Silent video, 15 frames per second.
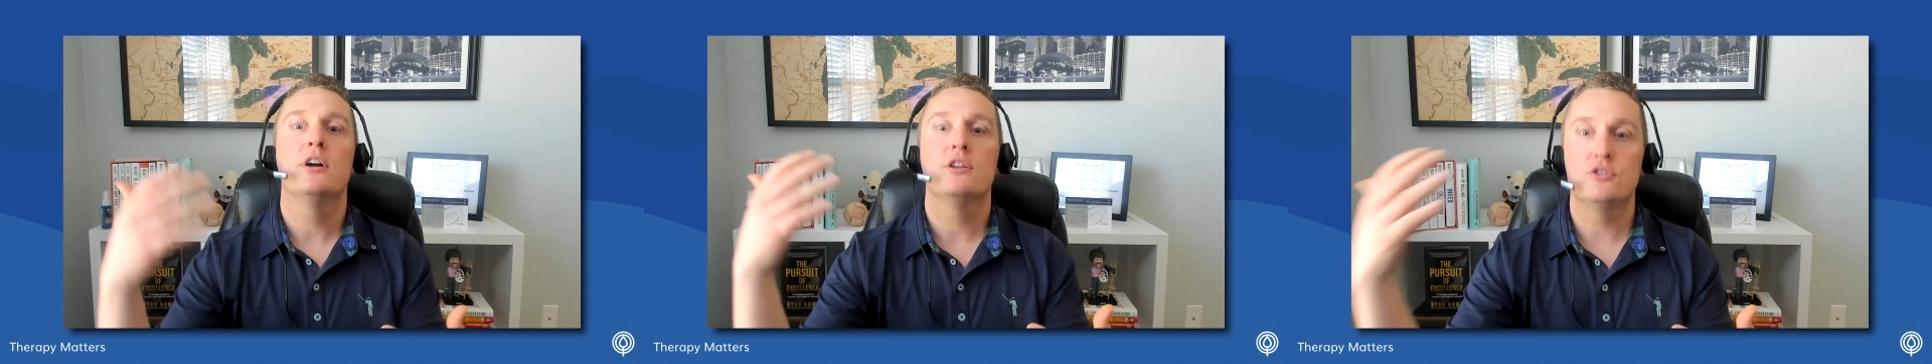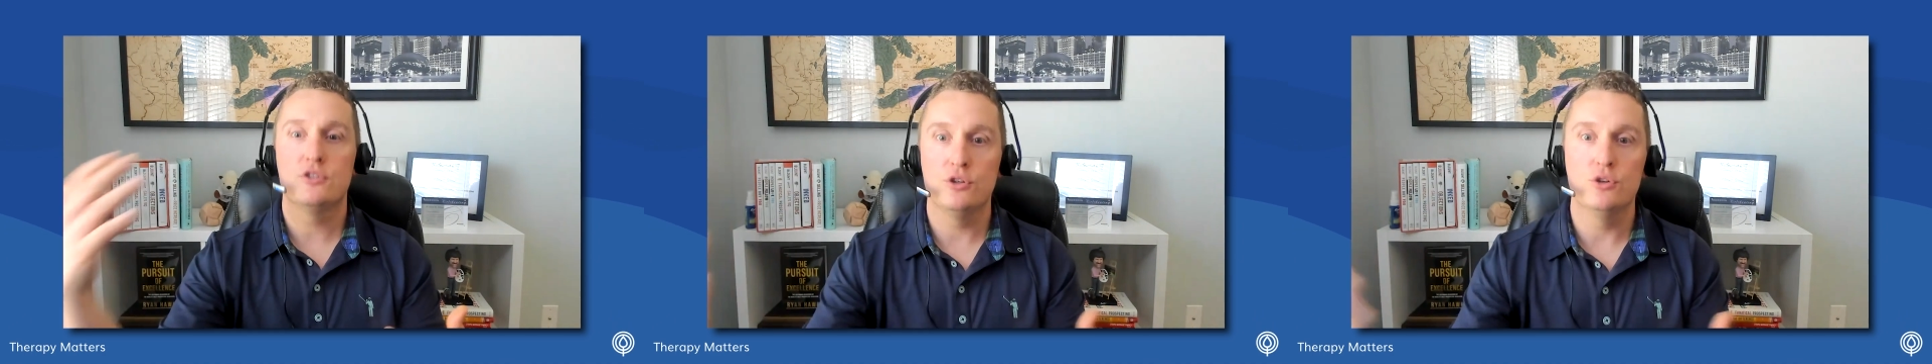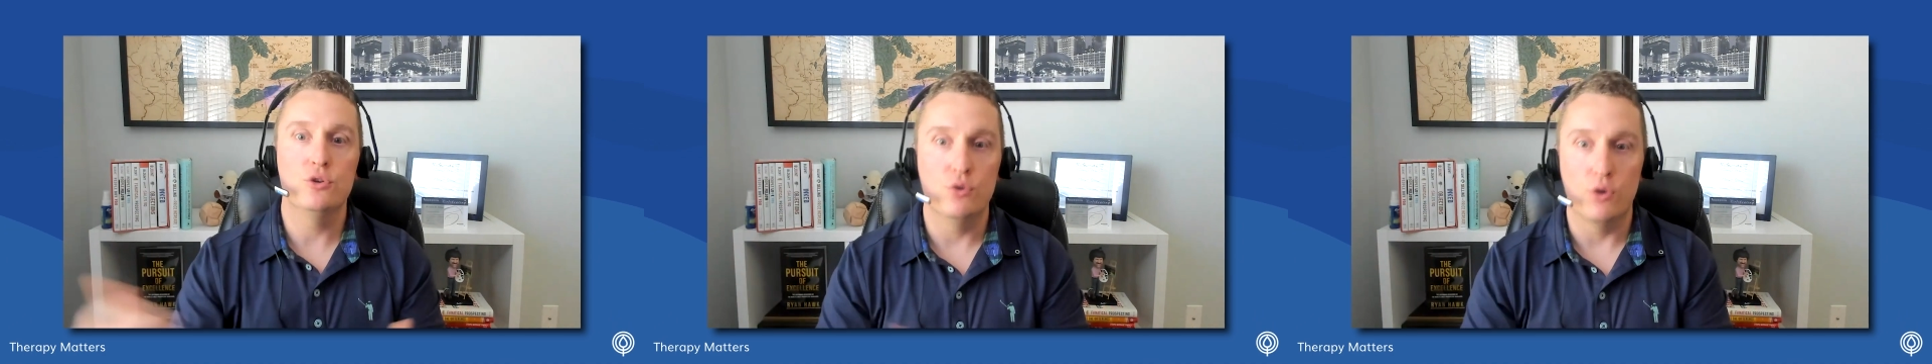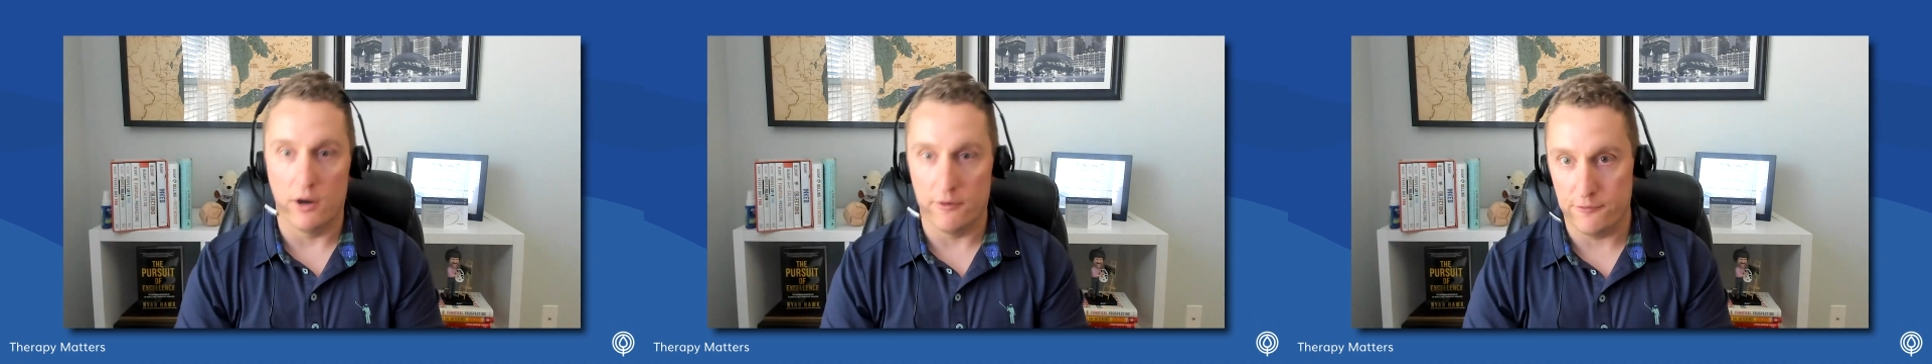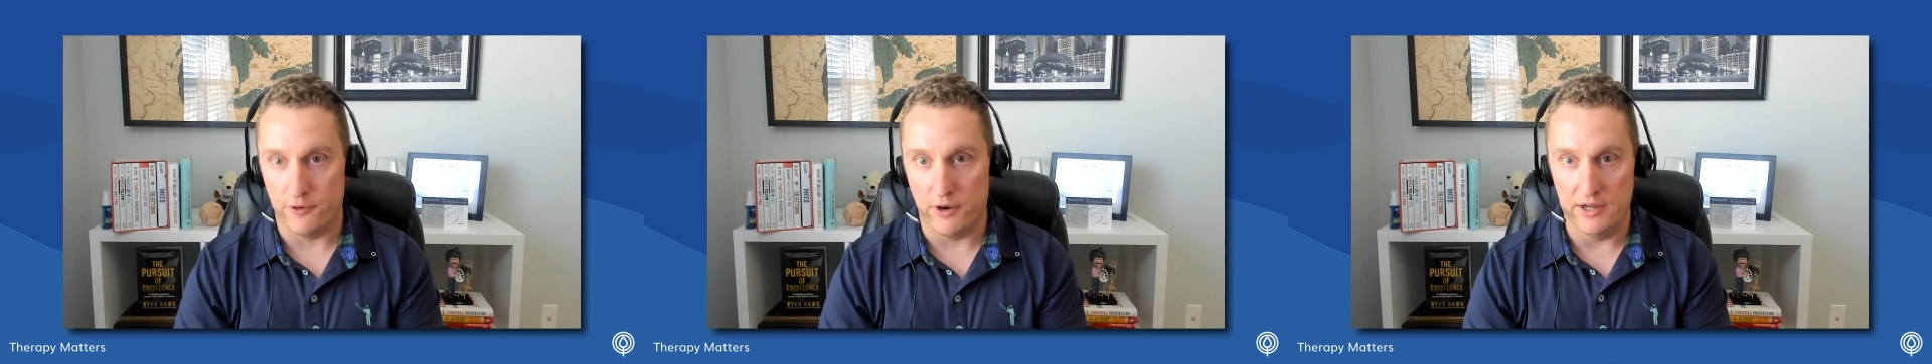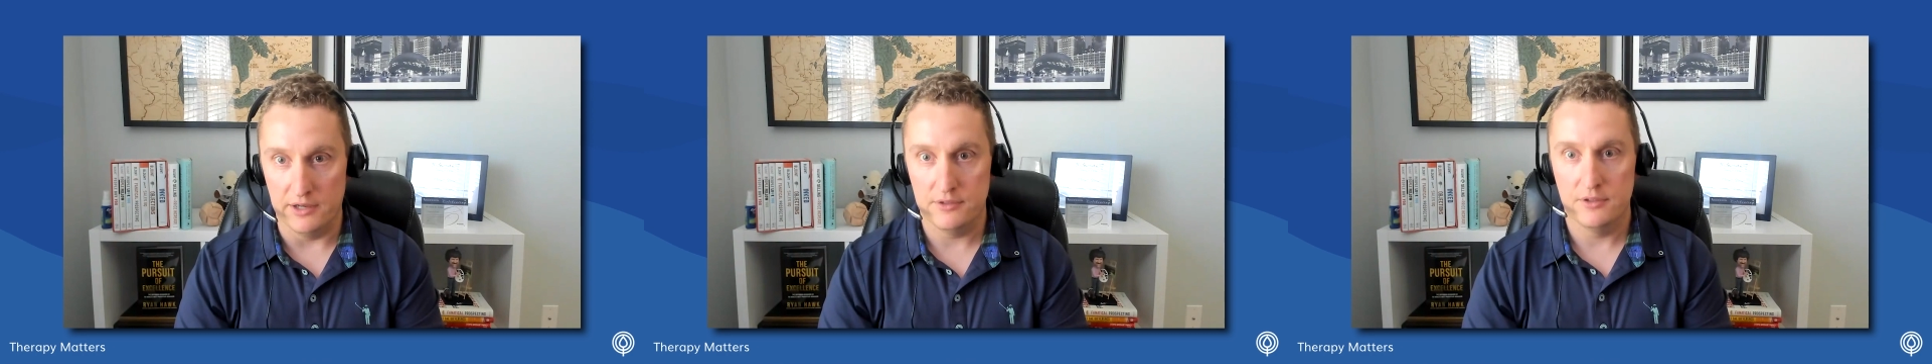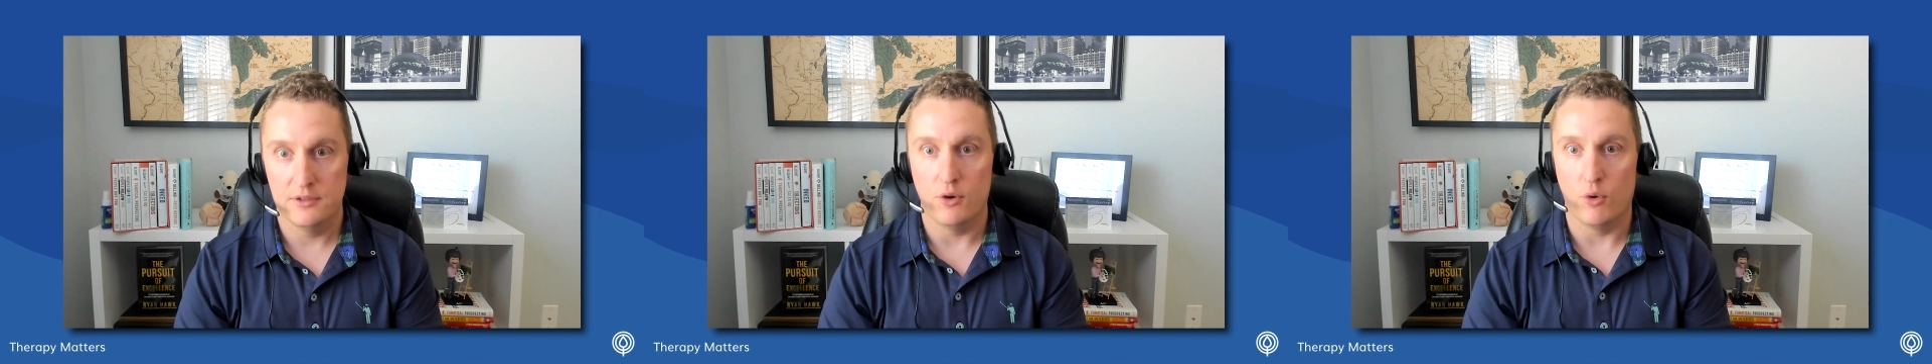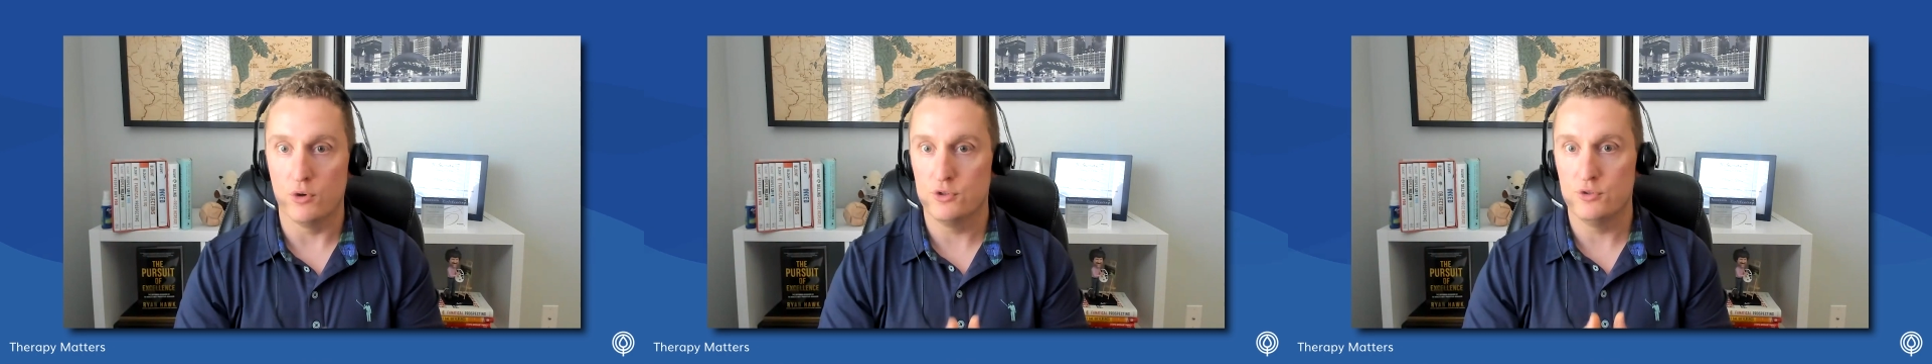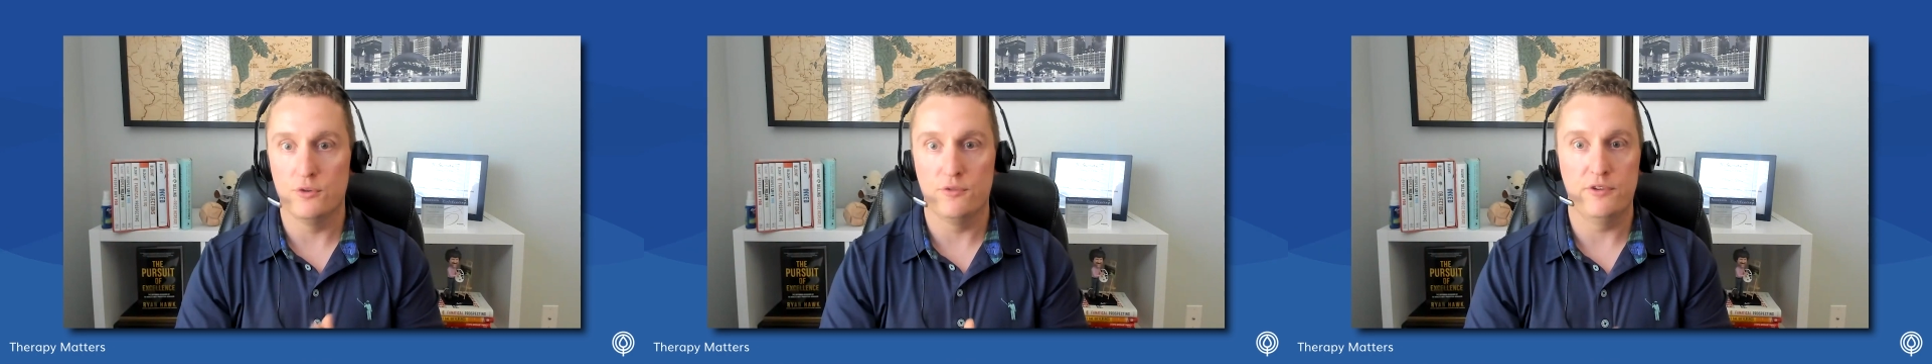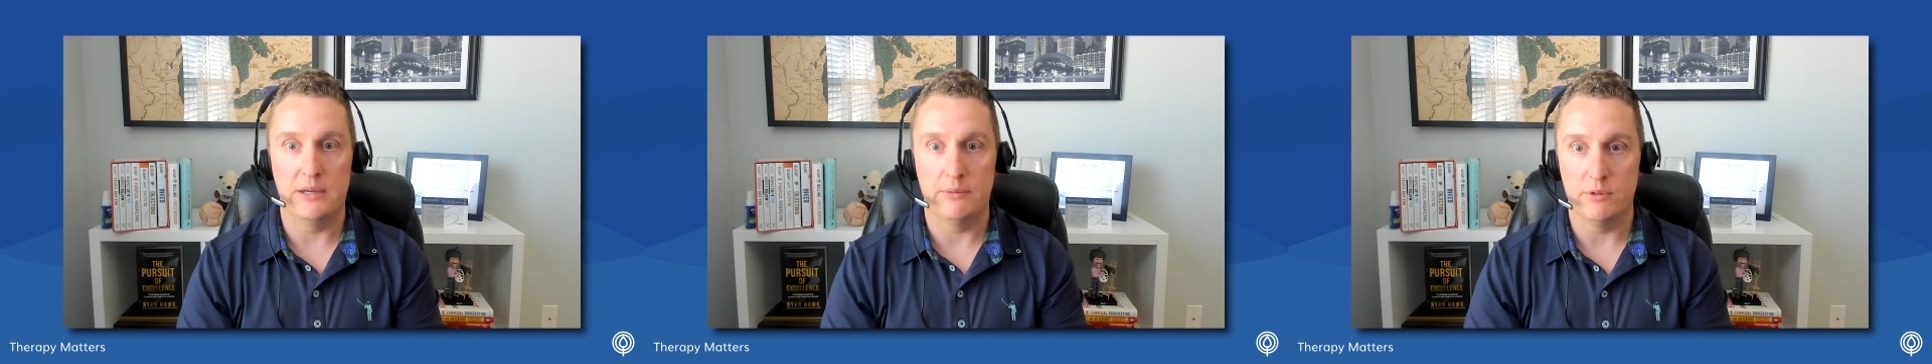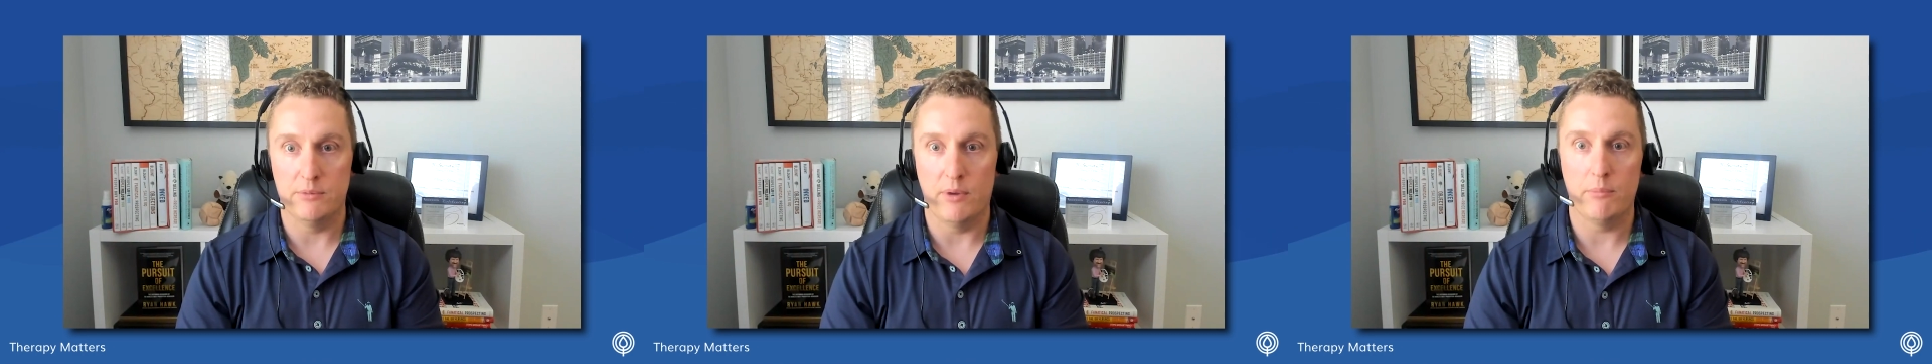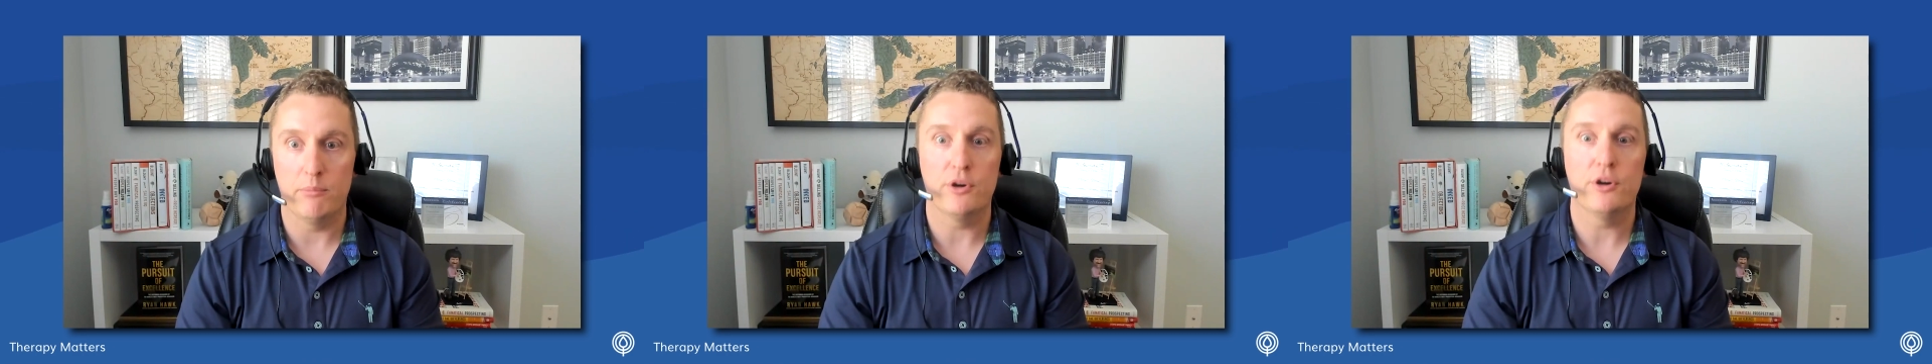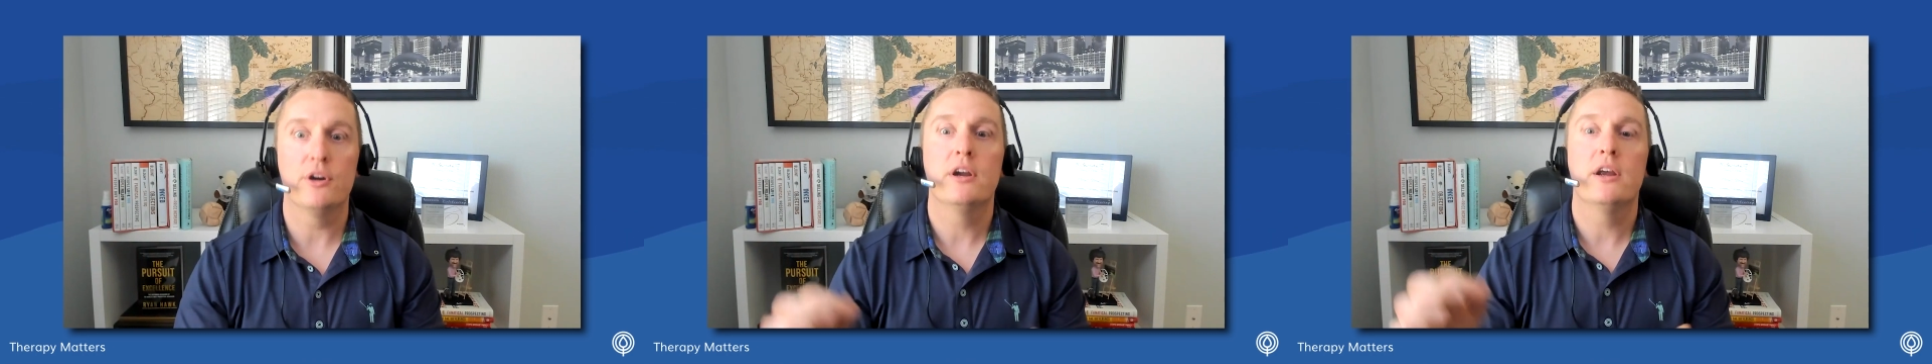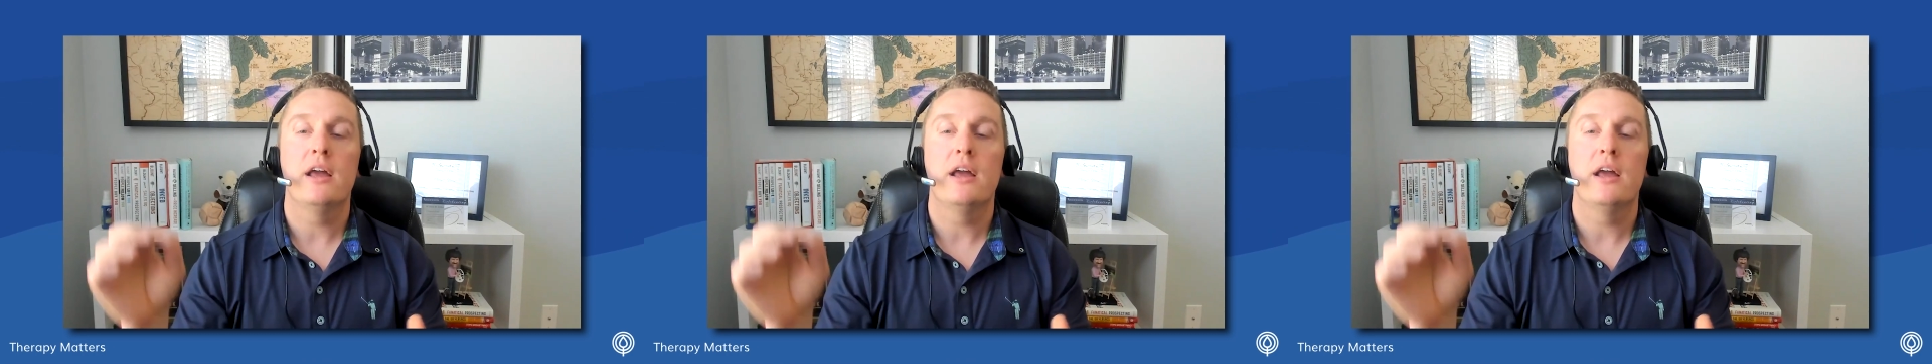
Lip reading: to a friend or to a family member?